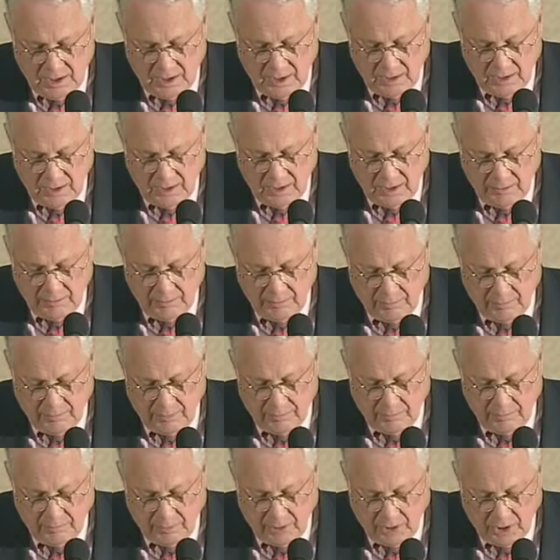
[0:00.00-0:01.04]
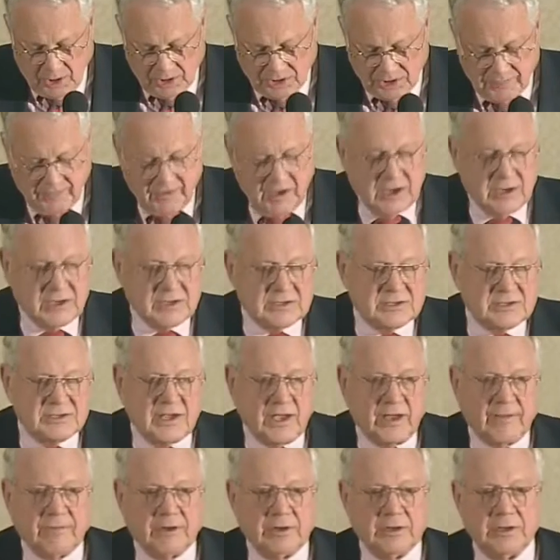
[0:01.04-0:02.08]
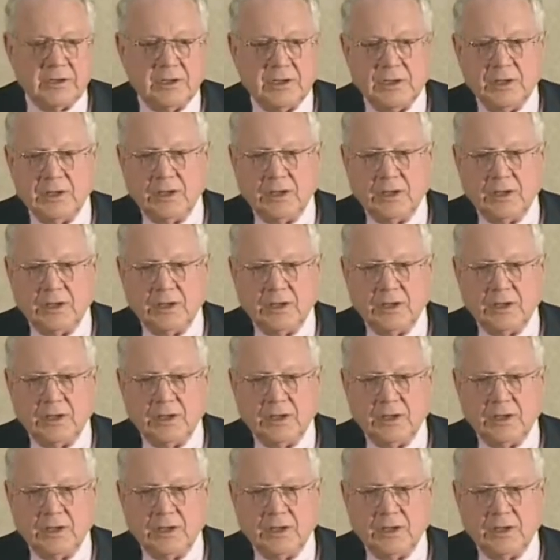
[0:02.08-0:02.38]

uh, March of 87,